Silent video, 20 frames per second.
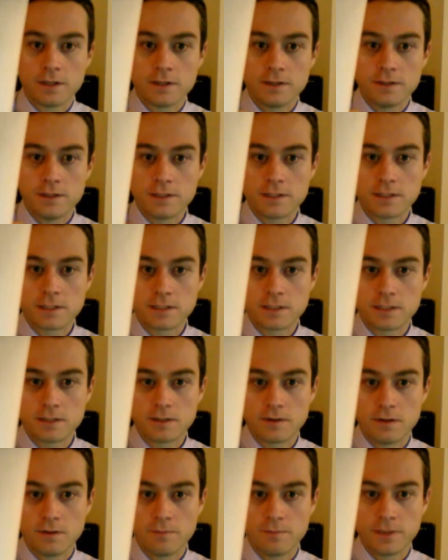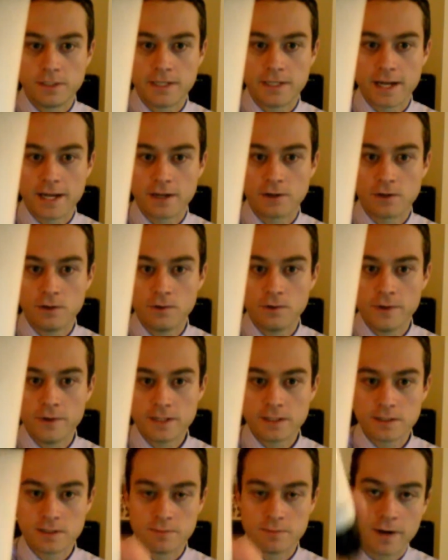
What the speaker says: This Botanical Oasis